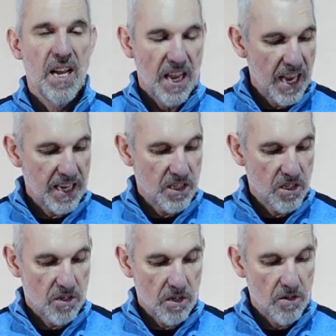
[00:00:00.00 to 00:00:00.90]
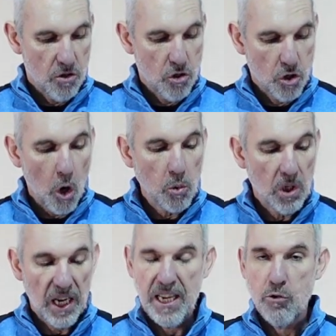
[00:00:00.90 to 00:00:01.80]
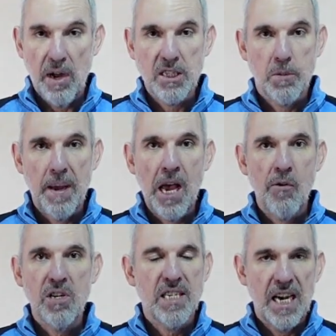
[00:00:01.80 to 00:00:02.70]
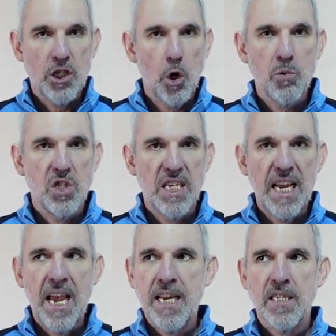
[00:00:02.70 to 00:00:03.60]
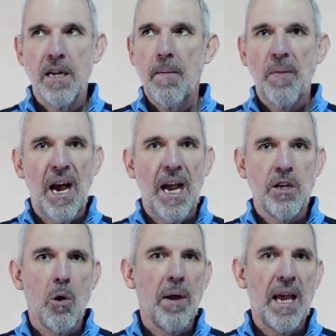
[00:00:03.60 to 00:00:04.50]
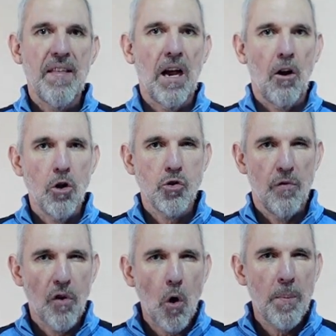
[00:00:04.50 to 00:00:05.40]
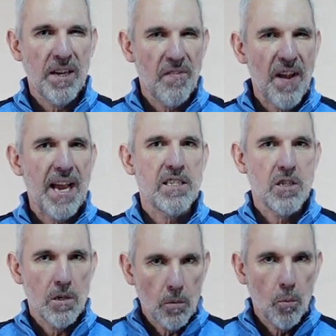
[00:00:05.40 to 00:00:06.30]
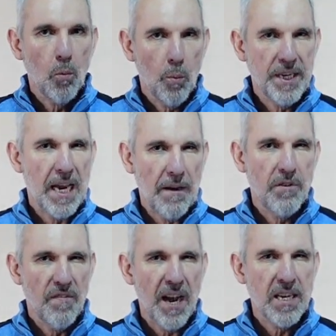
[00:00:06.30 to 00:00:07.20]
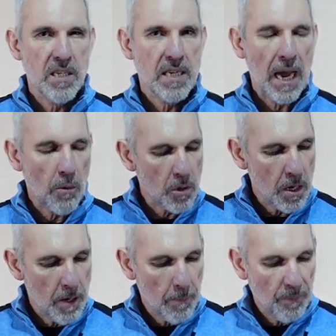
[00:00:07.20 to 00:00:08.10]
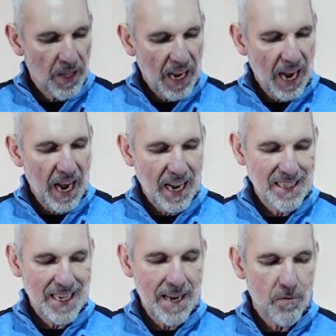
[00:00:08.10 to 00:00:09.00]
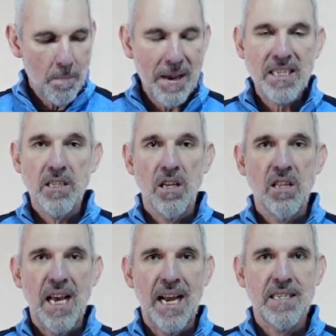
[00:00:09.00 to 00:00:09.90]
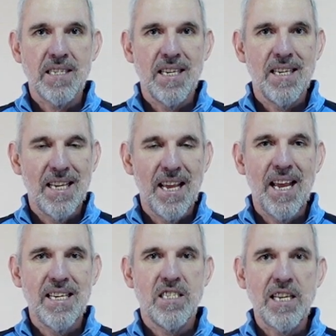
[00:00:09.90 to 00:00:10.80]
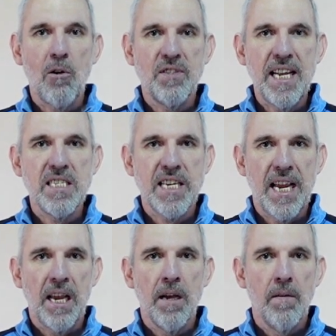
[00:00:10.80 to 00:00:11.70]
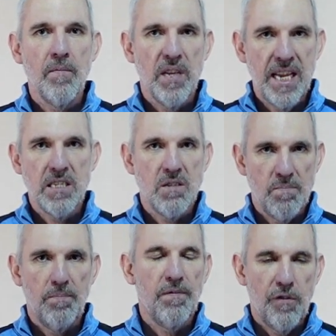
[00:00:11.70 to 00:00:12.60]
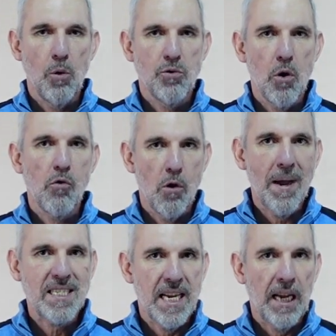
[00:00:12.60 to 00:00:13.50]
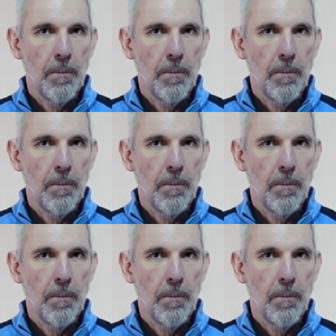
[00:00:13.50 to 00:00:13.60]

It's totally transparent, I don't see it, I don't get that claustrophobic effect when you have your visor down, and even better than that, it's self-tinting, it's photochromatic.